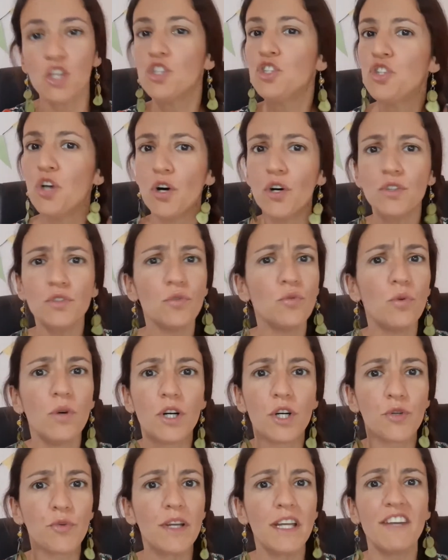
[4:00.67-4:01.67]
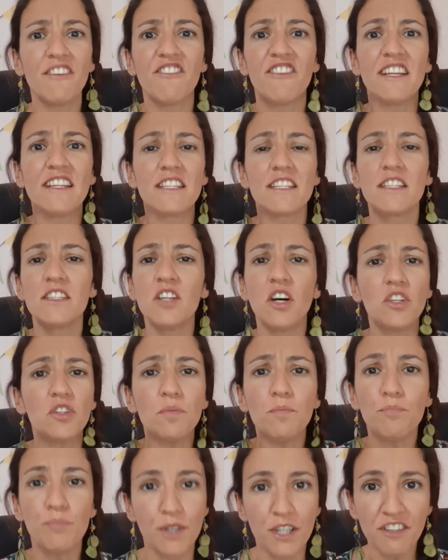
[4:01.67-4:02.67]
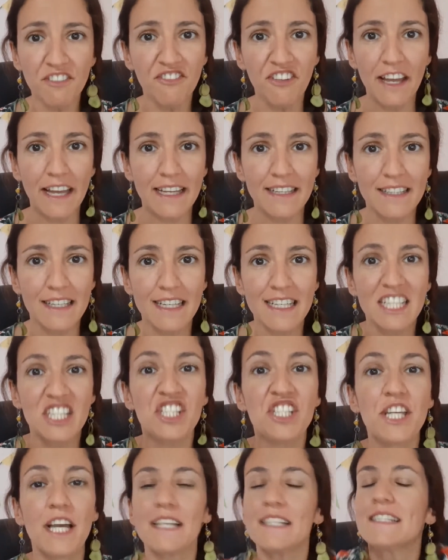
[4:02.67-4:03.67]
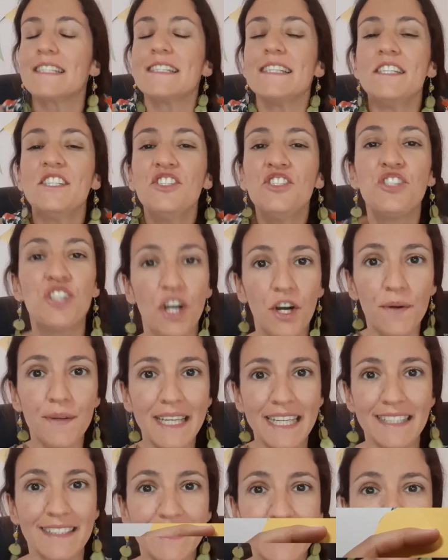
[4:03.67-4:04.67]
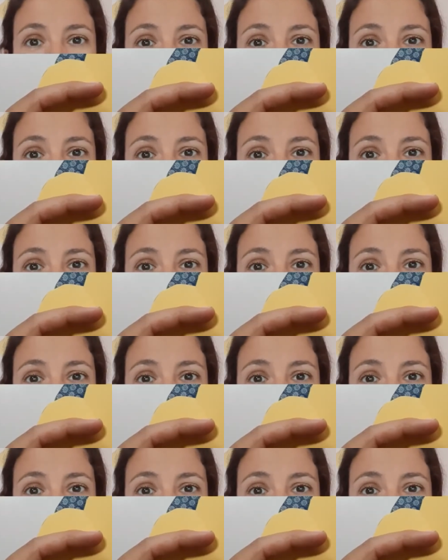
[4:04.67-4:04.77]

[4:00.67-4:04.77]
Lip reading: Don't worry if it's not perfect, just enjoy it.